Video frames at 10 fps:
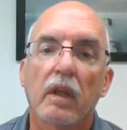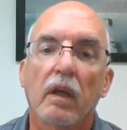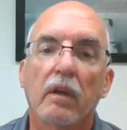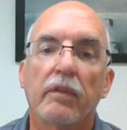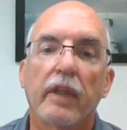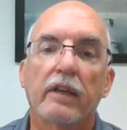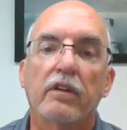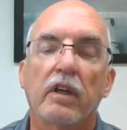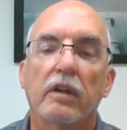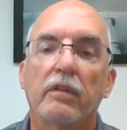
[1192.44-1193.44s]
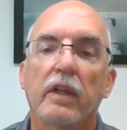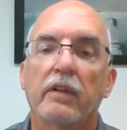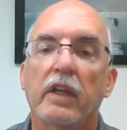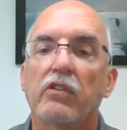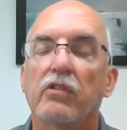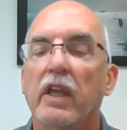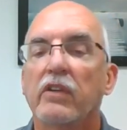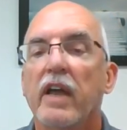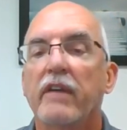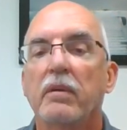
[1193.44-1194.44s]
that these
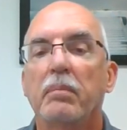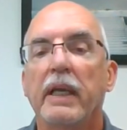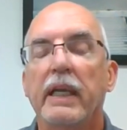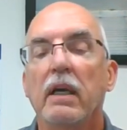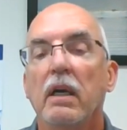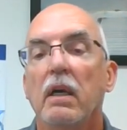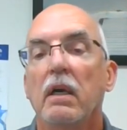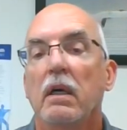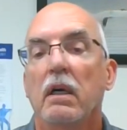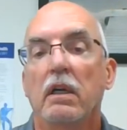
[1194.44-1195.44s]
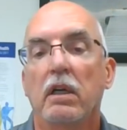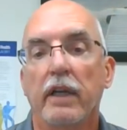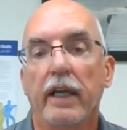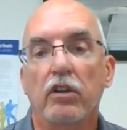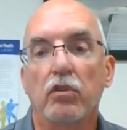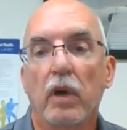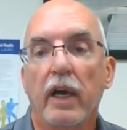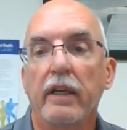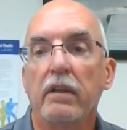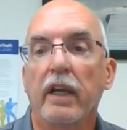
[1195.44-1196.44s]
things have to be connected
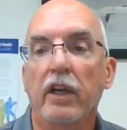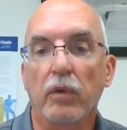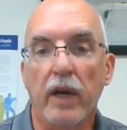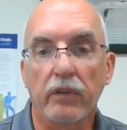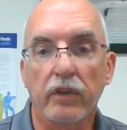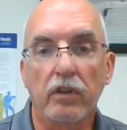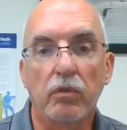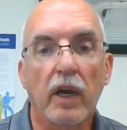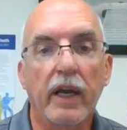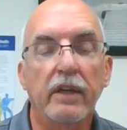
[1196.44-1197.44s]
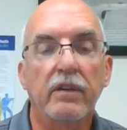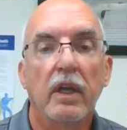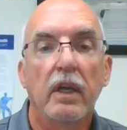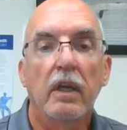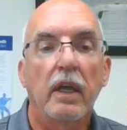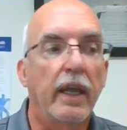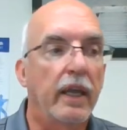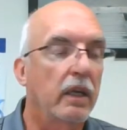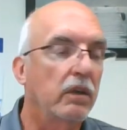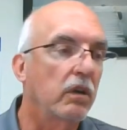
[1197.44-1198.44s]
right and grounded right,
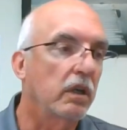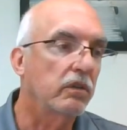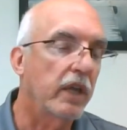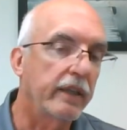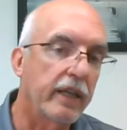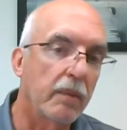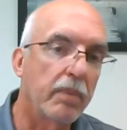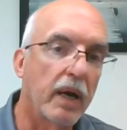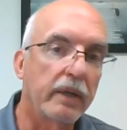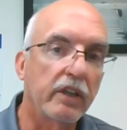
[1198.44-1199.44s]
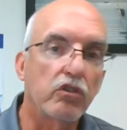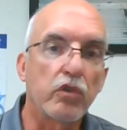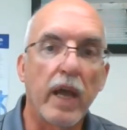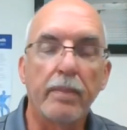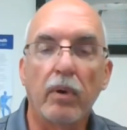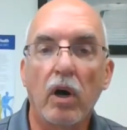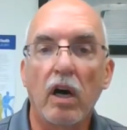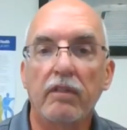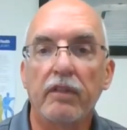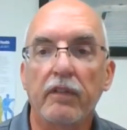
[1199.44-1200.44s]
and take that bonding strap
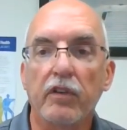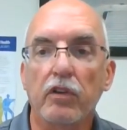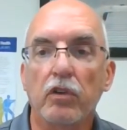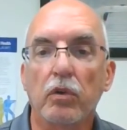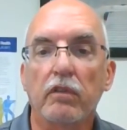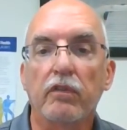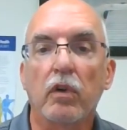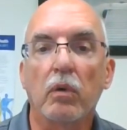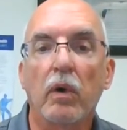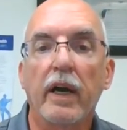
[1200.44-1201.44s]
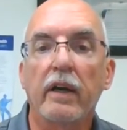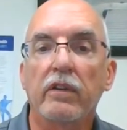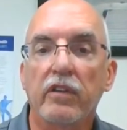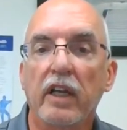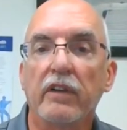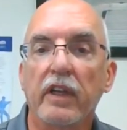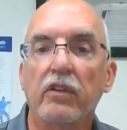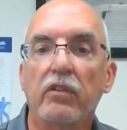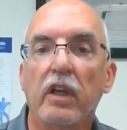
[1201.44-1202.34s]
off if you're doing 4-wire, etc. These